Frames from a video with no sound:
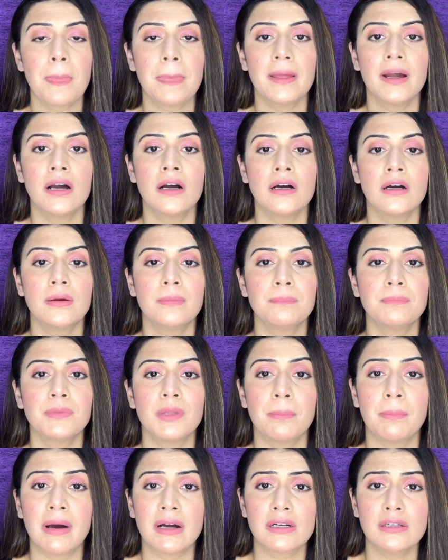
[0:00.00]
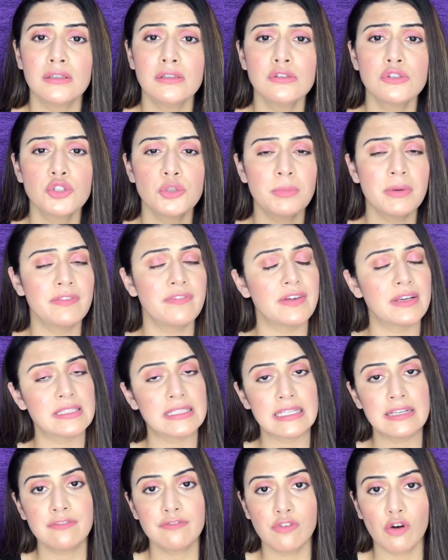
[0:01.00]
The buckle should be
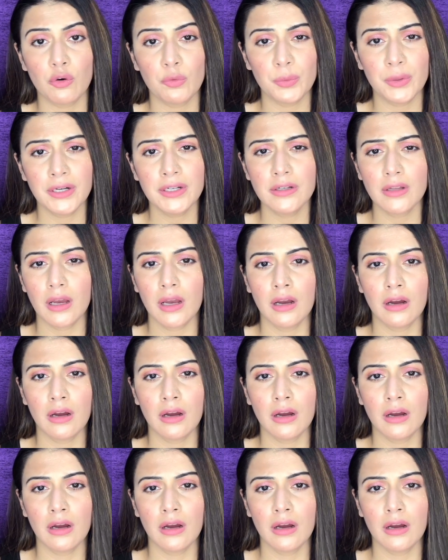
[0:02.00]
facing forward.